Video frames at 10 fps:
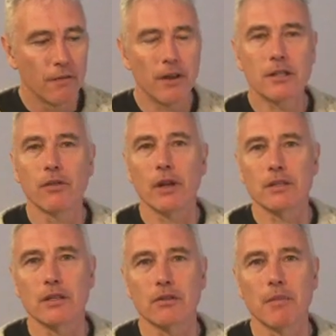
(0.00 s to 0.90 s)
First of all, let's
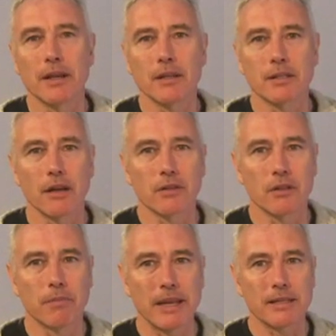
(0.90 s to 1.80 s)
just remind ourselves of
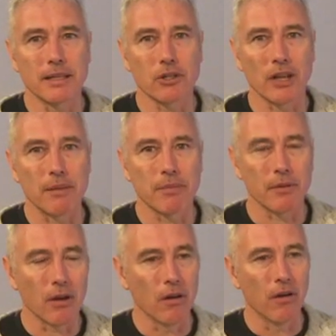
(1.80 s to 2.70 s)
the basic shape
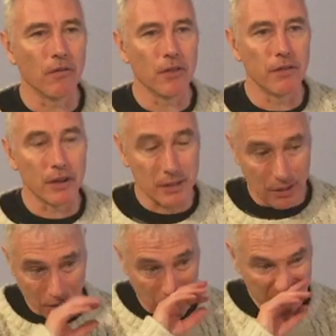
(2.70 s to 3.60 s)
of the verse and
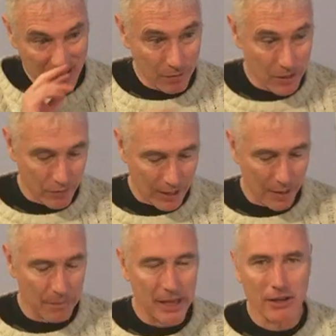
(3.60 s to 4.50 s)
the chorus when you're
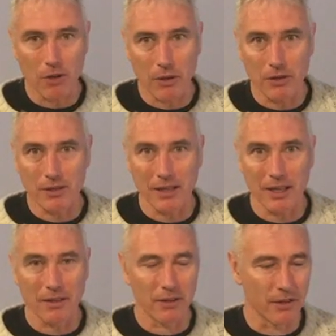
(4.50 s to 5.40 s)
accompanying, not when you're
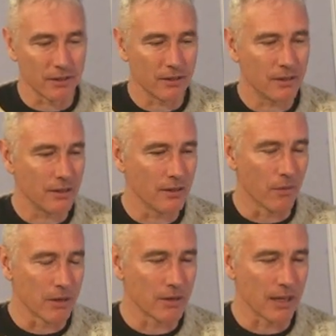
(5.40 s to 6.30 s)
singing the verse, not
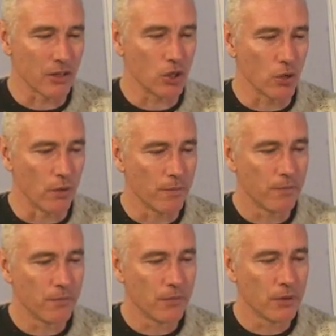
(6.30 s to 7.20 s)
when you're singing the tune.
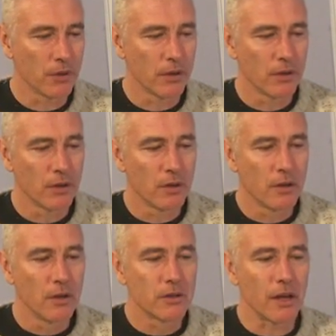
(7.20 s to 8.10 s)

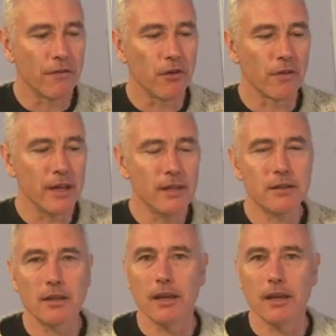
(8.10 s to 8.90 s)
So you have 4 of these.